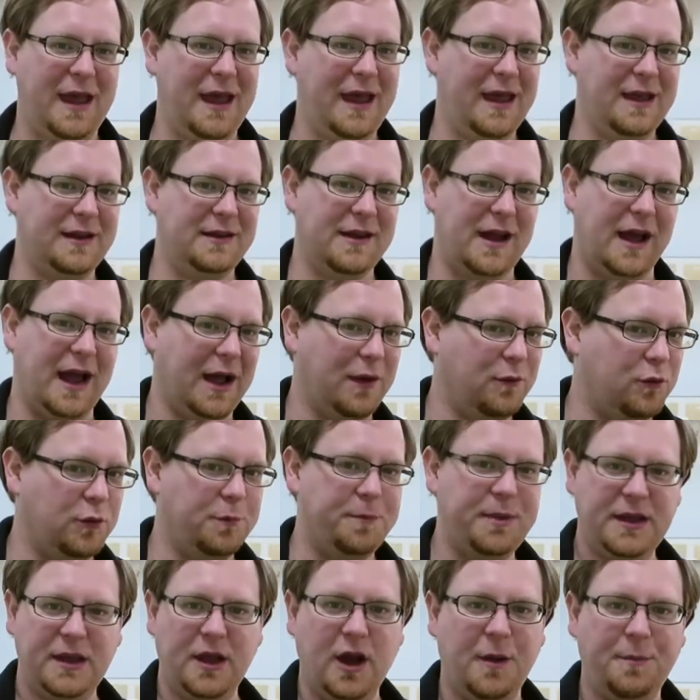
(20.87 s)
and I
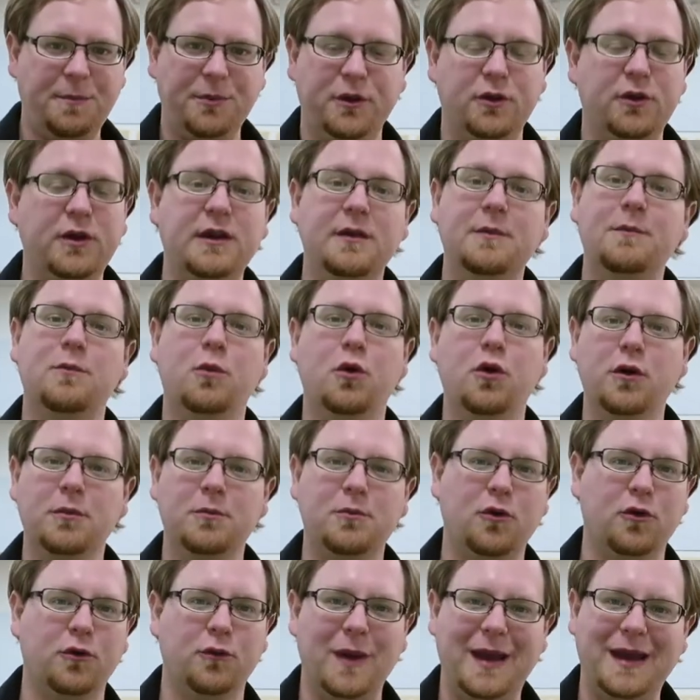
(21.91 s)
will be uploading more
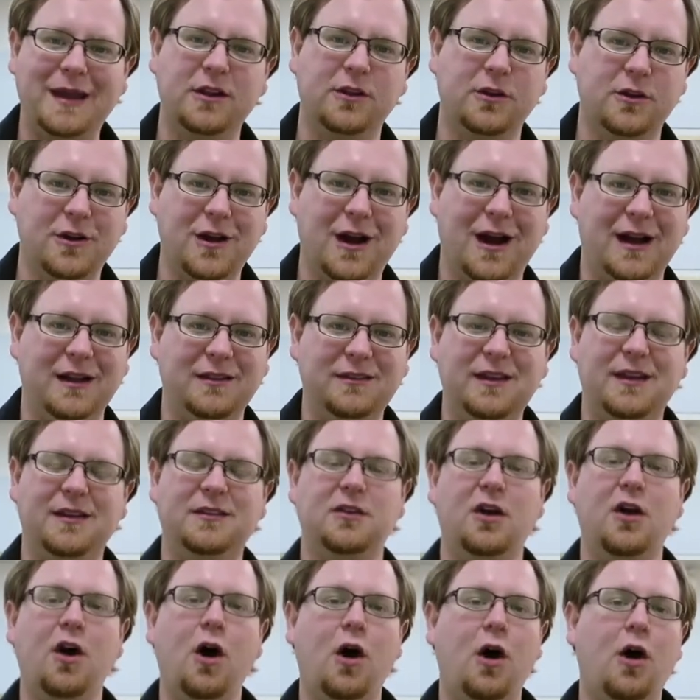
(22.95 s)
and more regular
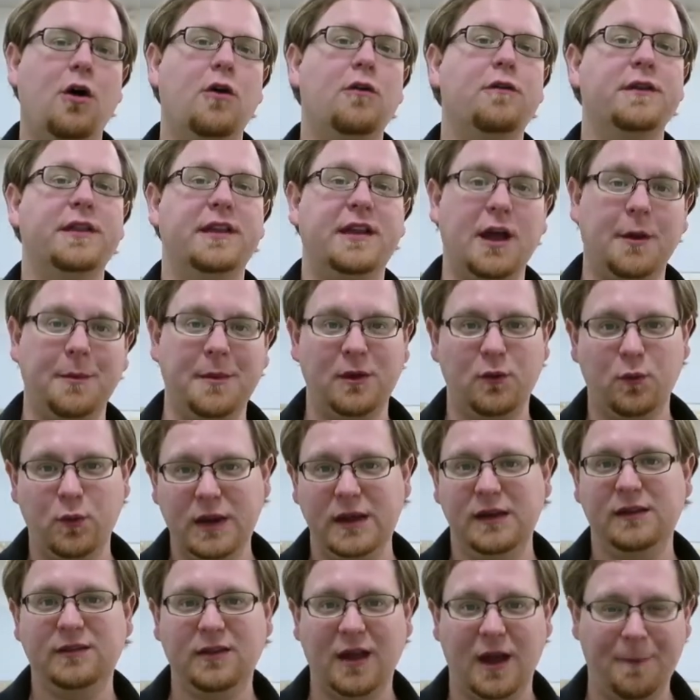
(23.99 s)
content over the coming
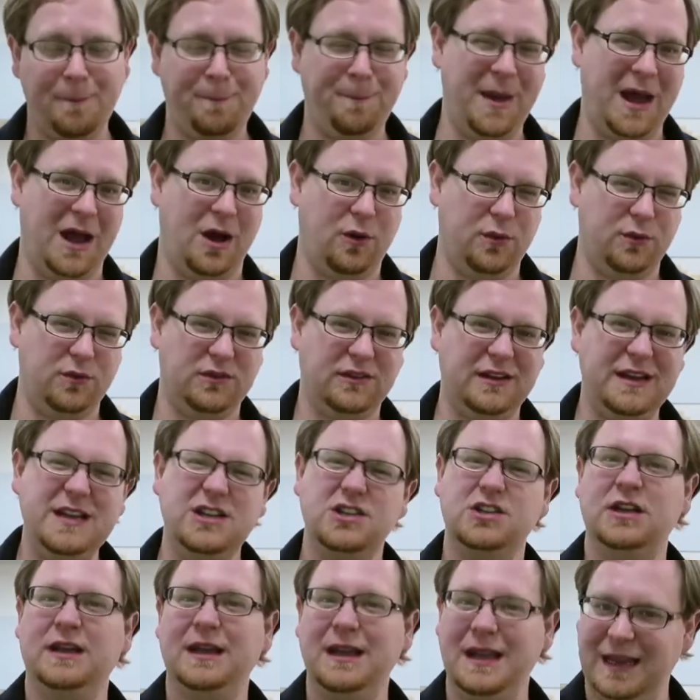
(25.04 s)
weeks about
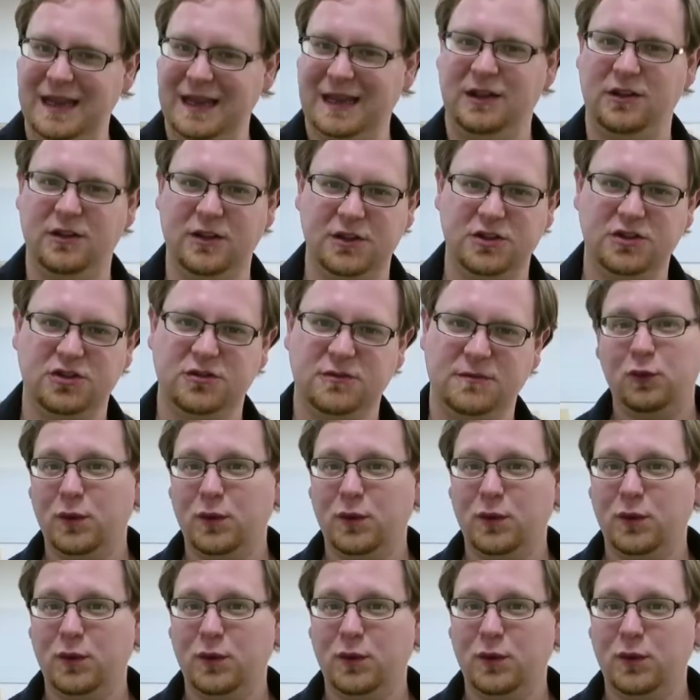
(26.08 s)
teaching English.